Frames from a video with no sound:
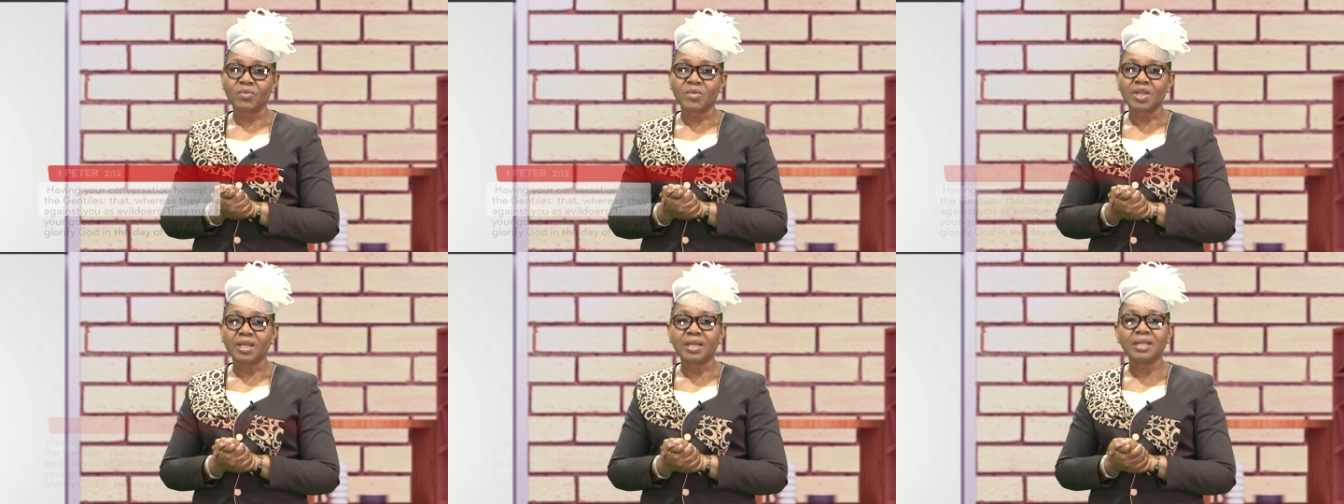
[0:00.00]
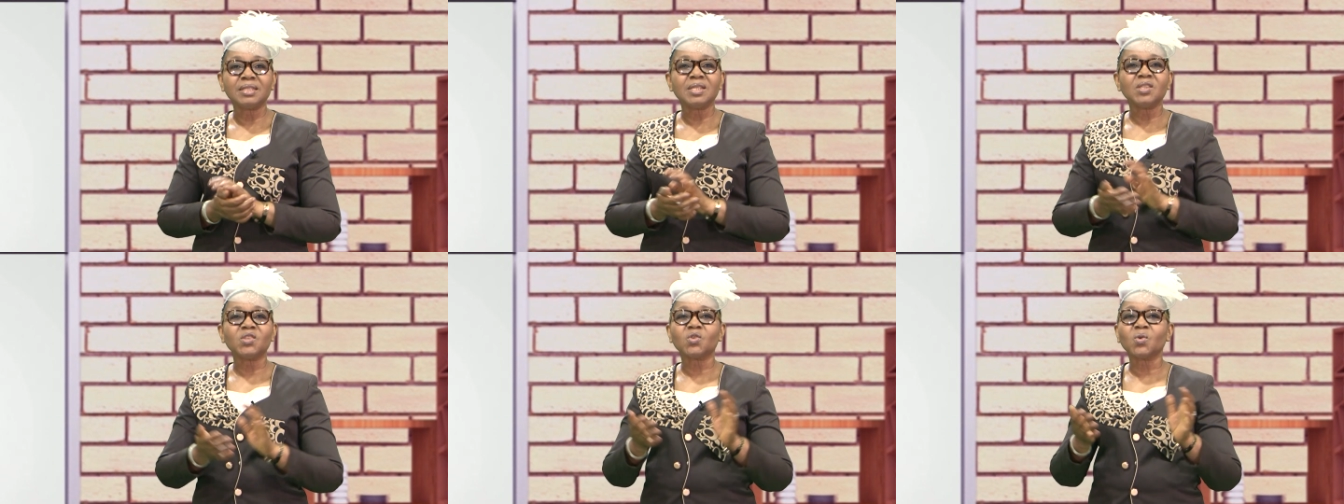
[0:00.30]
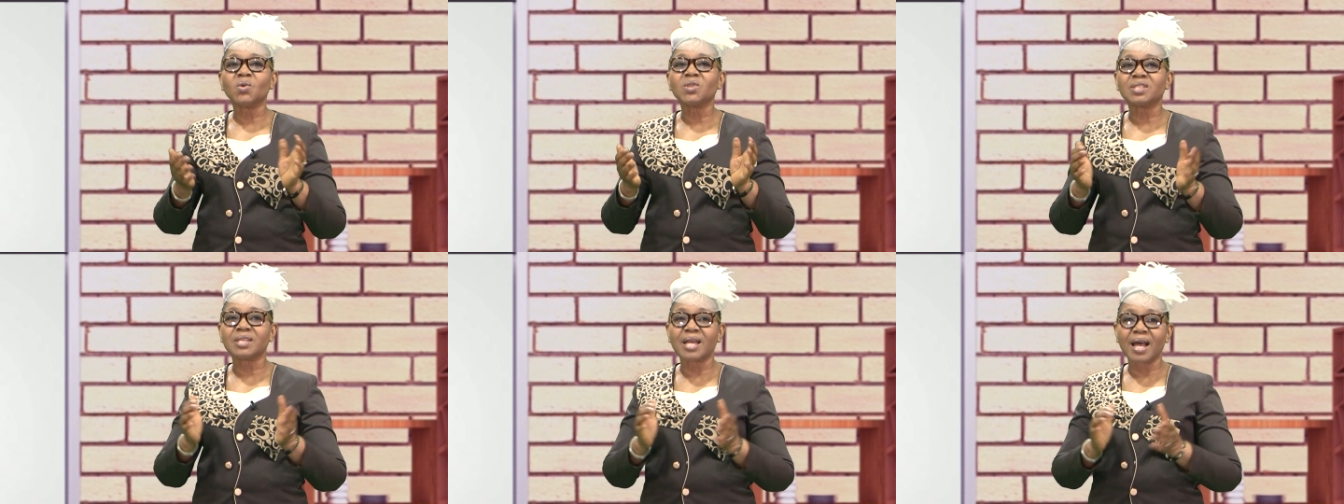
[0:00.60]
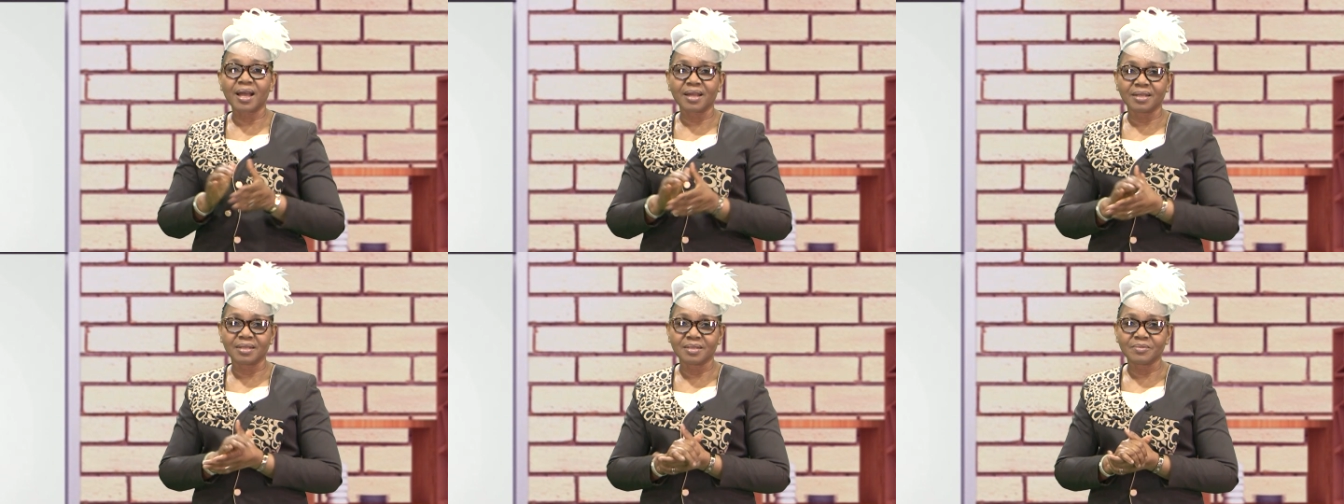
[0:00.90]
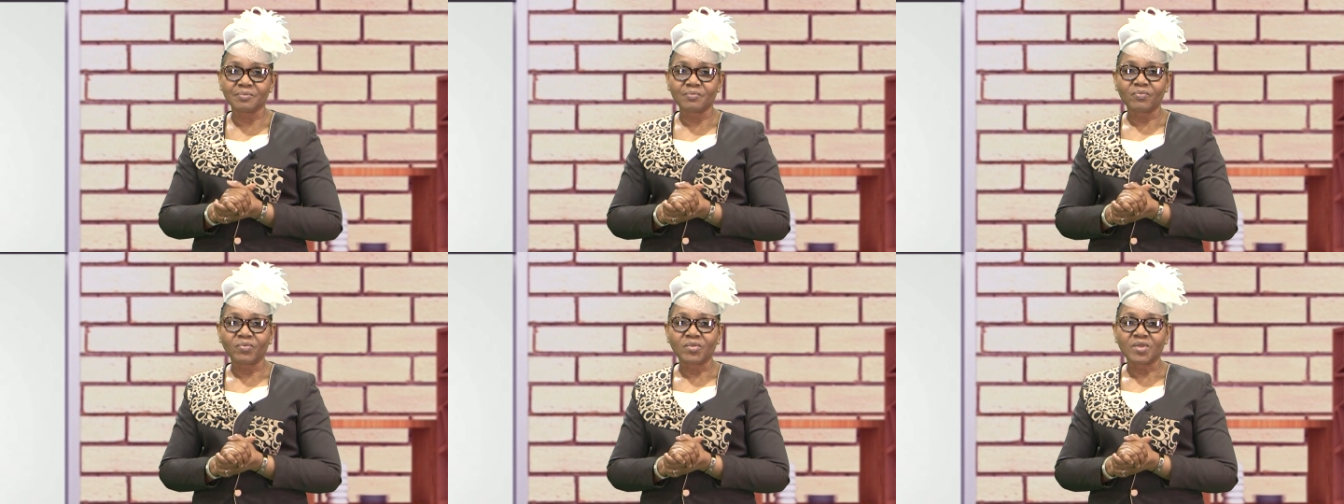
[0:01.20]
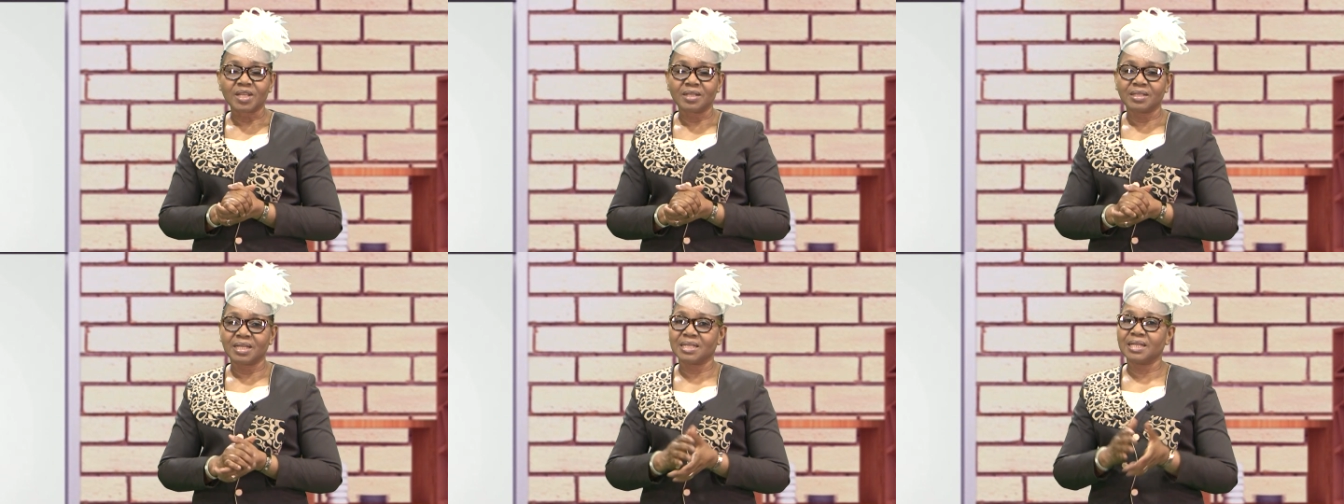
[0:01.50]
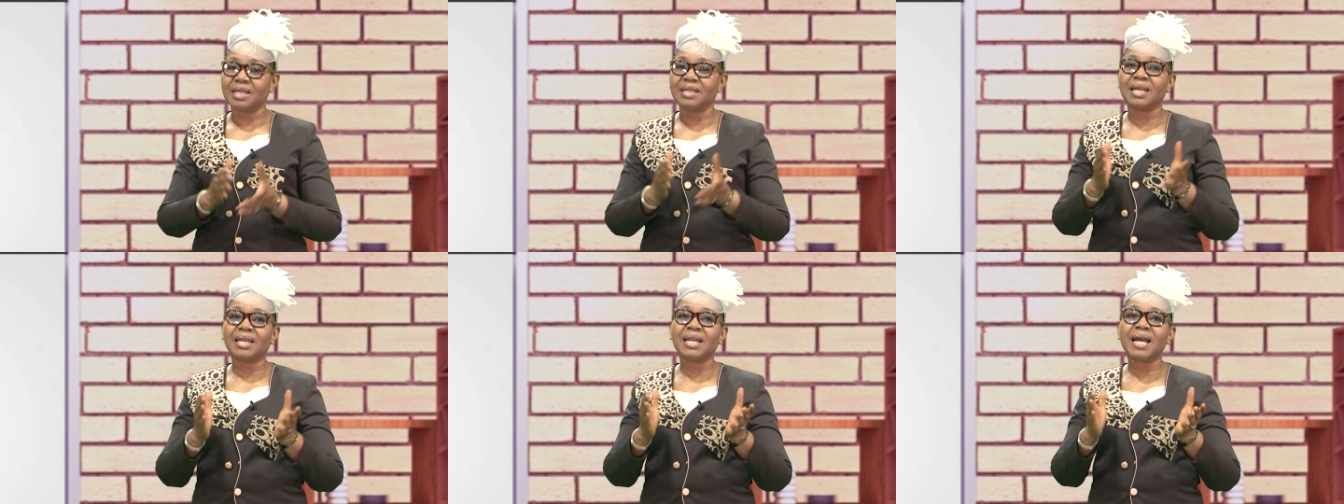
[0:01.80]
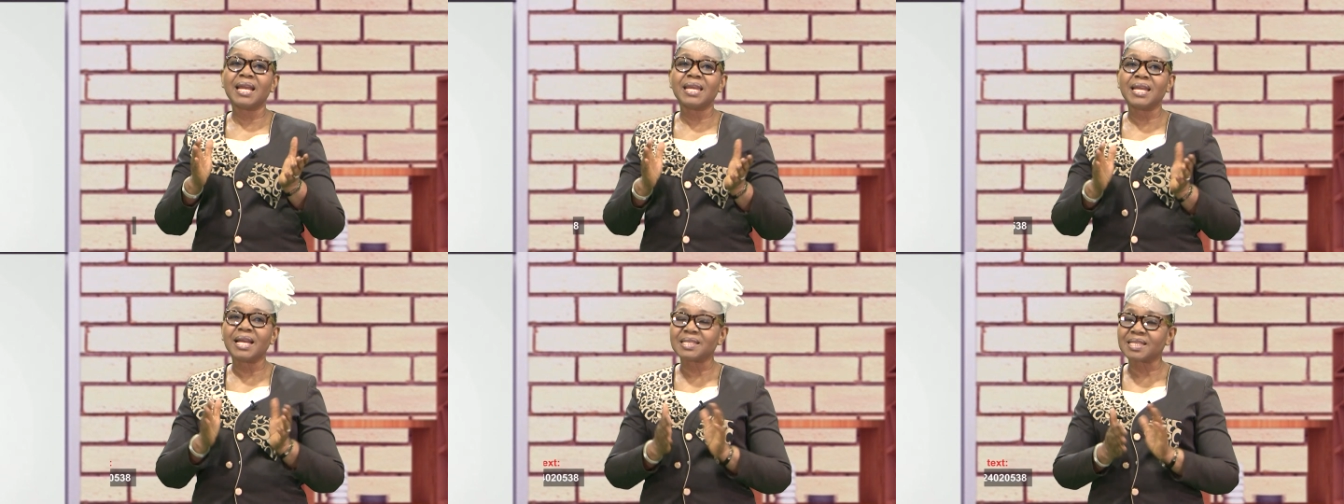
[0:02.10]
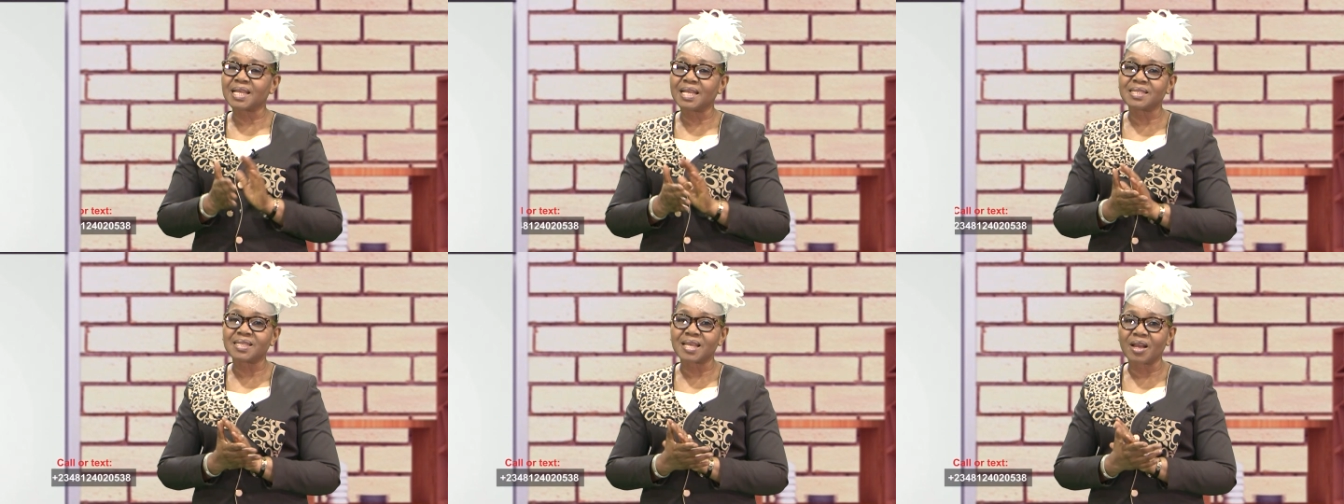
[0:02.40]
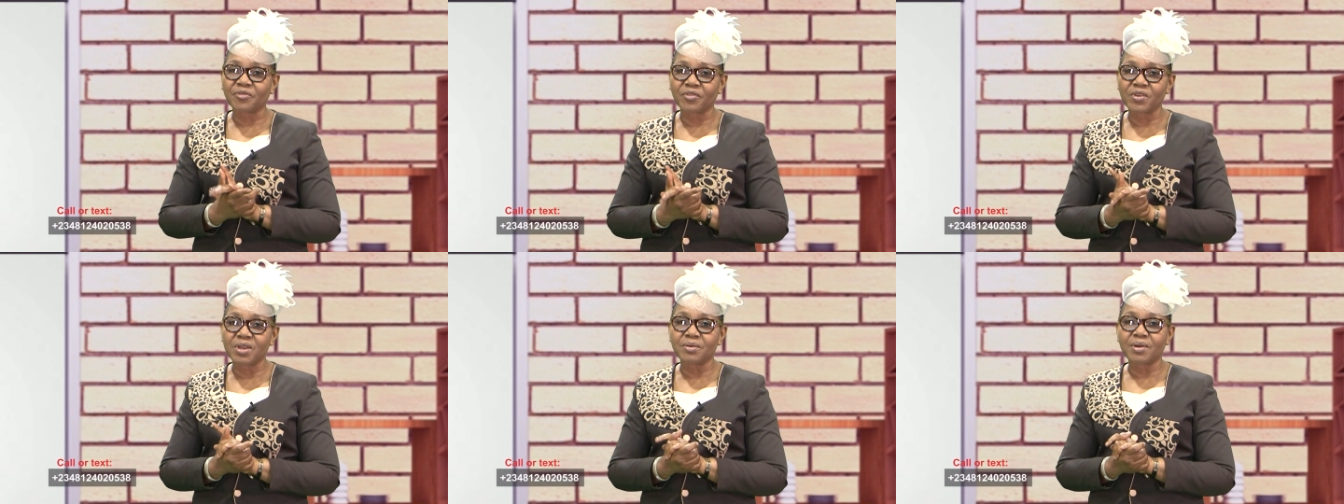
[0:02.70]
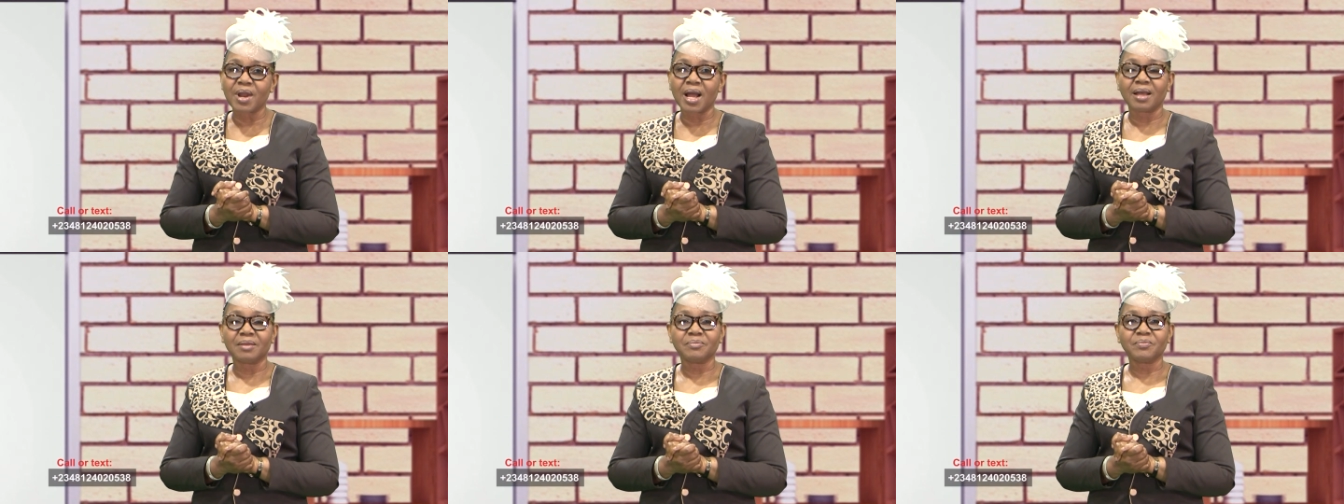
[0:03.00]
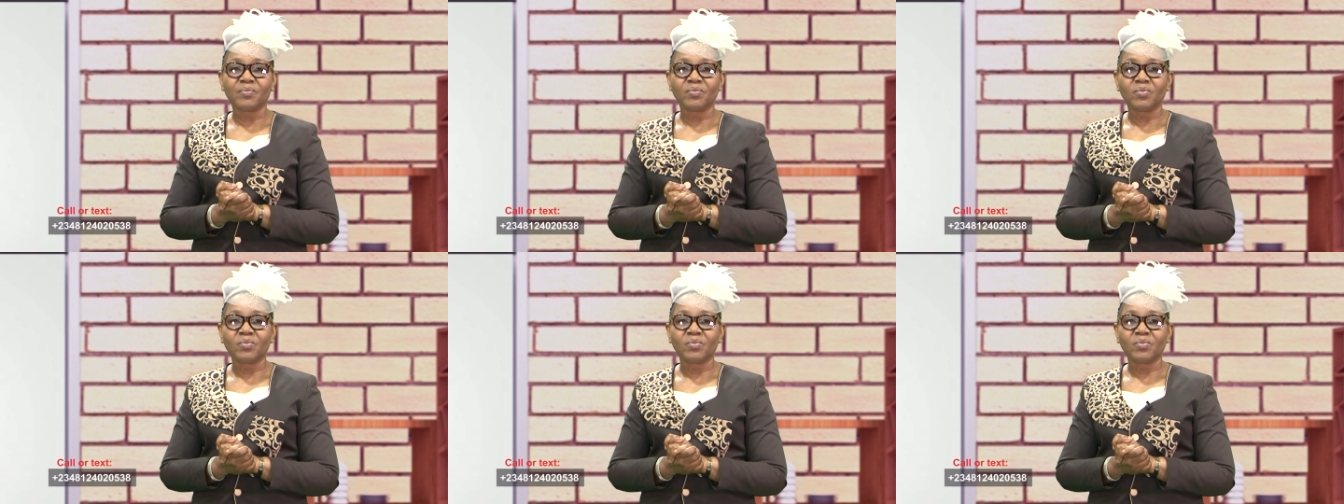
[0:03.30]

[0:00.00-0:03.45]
It is so sad that Ananias and Sapphira,